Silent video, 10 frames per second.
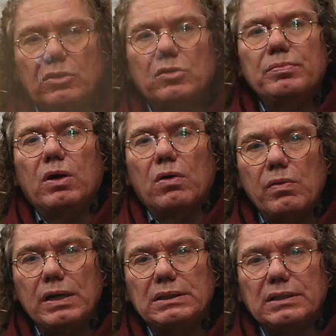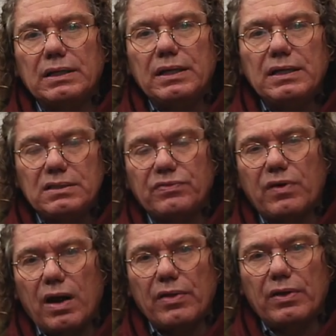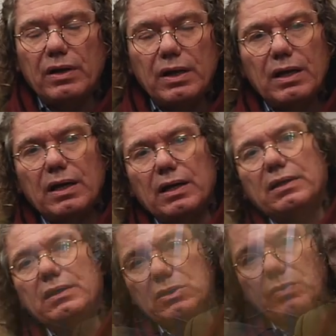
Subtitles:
told me always that his father and his